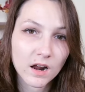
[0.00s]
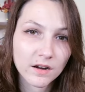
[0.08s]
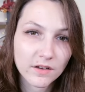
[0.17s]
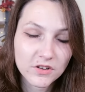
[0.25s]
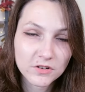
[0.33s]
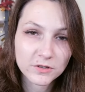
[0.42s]

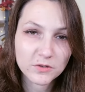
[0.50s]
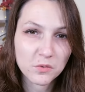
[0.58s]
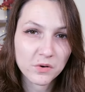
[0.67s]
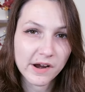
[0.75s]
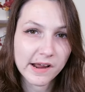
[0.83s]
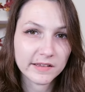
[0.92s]
Another
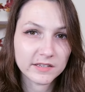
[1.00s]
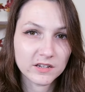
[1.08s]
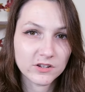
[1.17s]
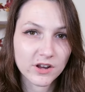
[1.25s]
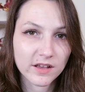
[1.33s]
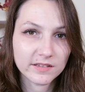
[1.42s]
story
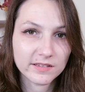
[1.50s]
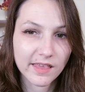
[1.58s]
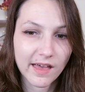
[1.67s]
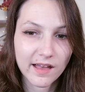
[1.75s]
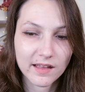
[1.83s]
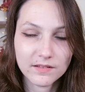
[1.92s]
suggests
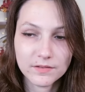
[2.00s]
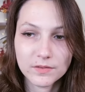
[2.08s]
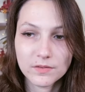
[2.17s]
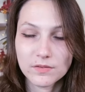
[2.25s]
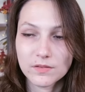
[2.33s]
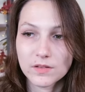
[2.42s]
that
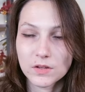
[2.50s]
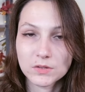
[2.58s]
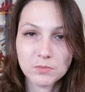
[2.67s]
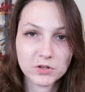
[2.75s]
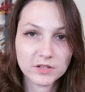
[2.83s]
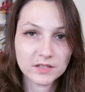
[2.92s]
this
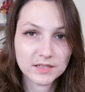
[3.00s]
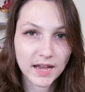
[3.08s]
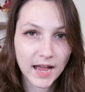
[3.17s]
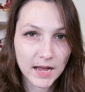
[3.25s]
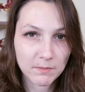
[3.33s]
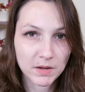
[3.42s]
person's
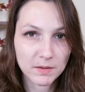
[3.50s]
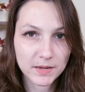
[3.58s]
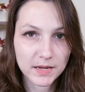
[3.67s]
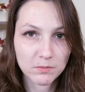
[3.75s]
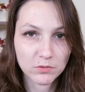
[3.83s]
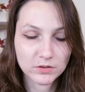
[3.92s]
cat may
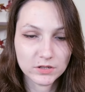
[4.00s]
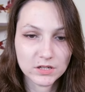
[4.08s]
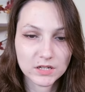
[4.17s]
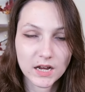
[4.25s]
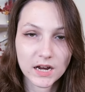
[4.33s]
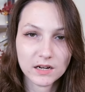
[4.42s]
be able to
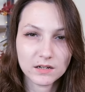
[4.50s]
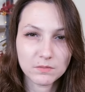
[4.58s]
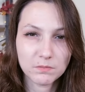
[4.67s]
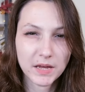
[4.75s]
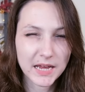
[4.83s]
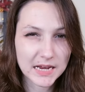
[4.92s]

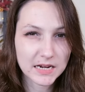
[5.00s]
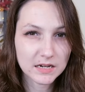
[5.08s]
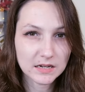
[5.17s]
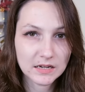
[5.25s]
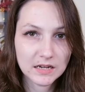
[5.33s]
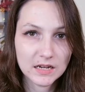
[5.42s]
detect
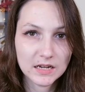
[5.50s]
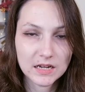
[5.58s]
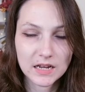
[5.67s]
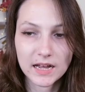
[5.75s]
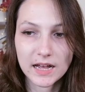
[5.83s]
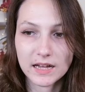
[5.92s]
pain
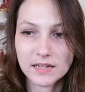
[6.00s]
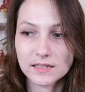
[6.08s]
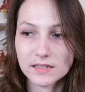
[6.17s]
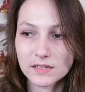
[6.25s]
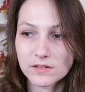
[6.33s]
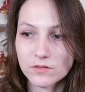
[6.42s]

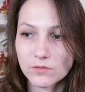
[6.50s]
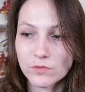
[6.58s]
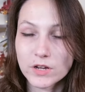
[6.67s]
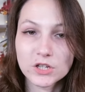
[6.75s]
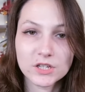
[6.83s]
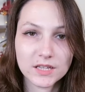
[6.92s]
and
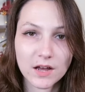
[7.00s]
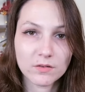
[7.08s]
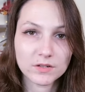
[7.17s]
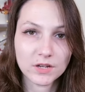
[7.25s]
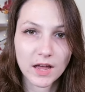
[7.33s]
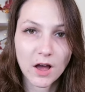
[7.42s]
reaches
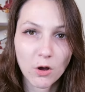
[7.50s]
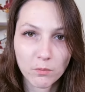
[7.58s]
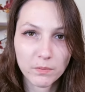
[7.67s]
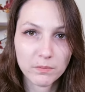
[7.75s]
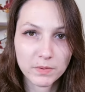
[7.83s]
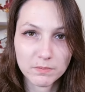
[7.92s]
out to
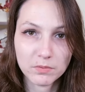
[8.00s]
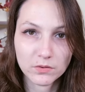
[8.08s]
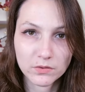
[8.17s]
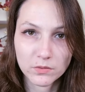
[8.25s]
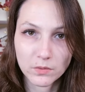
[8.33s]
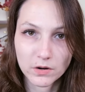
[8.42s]
help people
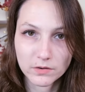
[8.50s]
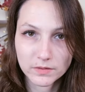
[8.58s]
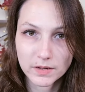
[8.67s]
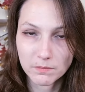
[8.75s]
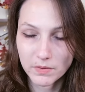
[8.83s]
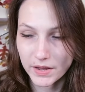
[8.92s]
who are
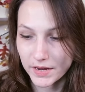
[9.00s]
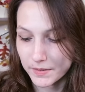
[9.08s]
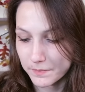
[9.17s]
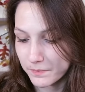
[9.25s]
in pain.